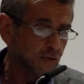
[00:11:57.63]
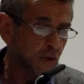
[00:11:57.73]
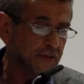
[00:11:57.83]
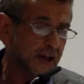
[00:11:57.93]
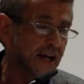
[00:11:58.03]

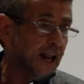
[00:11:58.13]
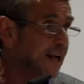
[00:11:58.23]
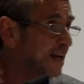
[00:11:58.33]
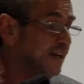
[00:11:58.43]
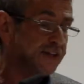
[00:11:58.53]
what they are
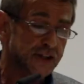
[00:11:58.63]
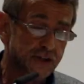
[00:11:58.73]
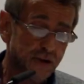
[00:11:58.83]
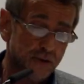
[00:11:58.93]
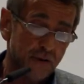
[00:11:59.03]
likely to
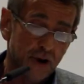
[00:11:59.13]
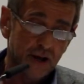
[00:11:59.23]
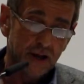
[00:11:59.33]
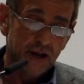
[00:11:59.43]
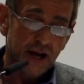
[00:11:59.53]
do,
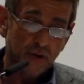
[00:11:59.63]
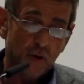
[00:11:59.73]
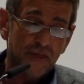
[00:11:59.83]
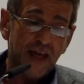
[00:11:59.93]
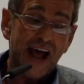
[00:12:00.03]
and
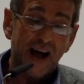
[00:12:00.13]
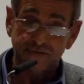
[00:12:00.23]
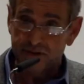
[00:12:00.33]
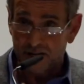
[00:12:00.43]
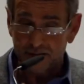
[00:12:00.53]
what they
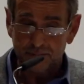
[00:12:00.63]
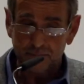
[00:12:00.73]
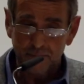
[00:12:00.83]
have done.